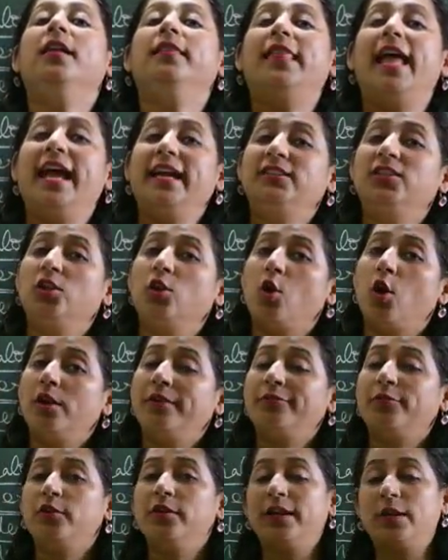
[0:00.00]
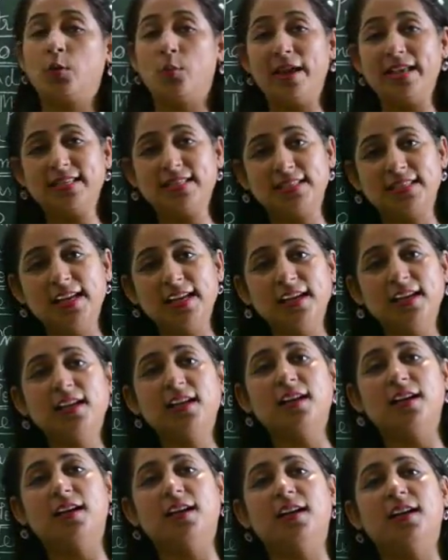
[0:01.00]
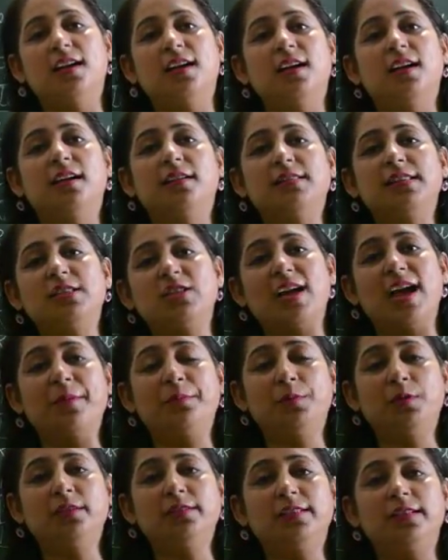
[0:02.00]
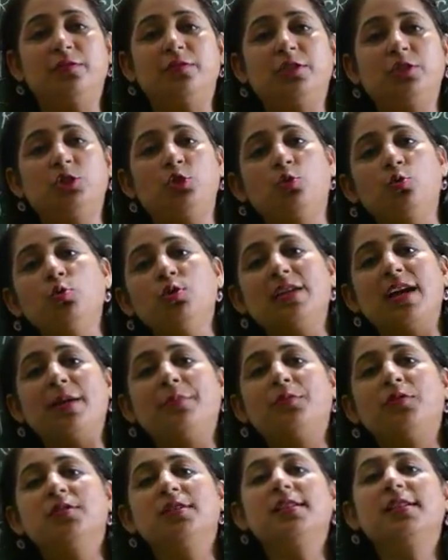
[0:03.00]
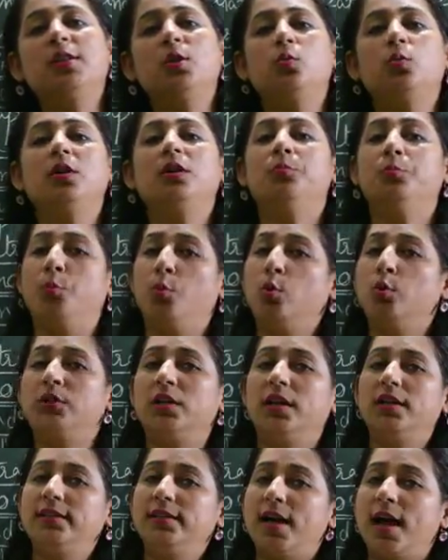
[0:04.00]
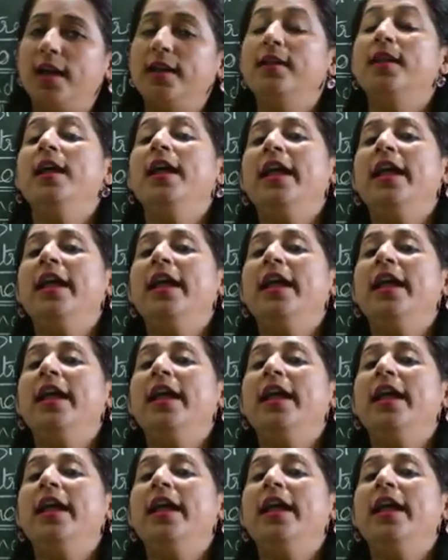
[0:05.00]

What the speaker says: Thanks a lot for requesting the chapter. There were 2 chapters included. Both are done.